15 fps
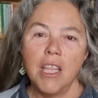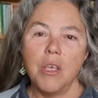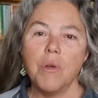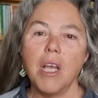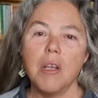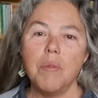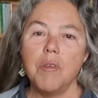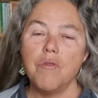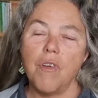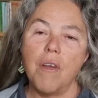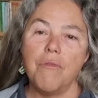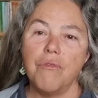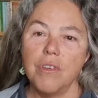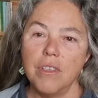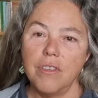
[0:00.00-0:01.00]
There were going to be
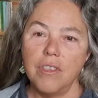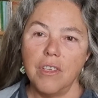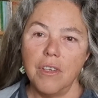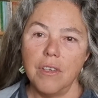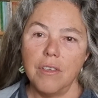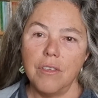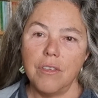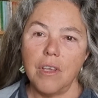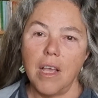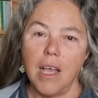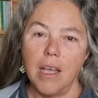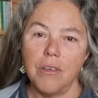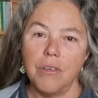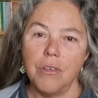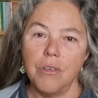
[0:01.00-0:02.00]
references
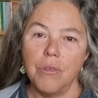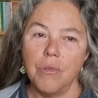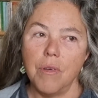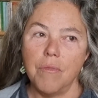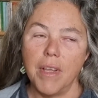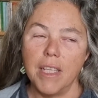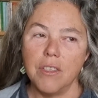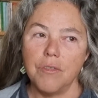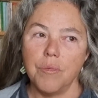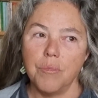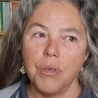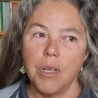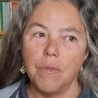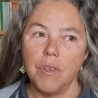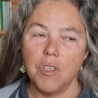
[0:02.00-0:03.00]
to events
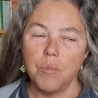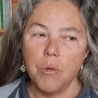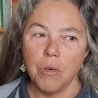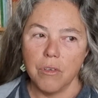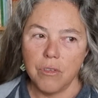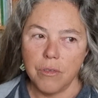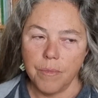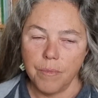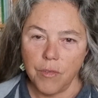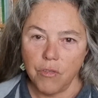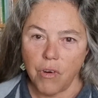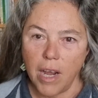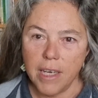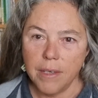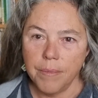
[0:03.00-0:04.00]
from previous books,
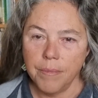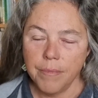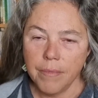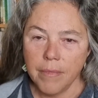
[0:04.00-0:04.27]
right?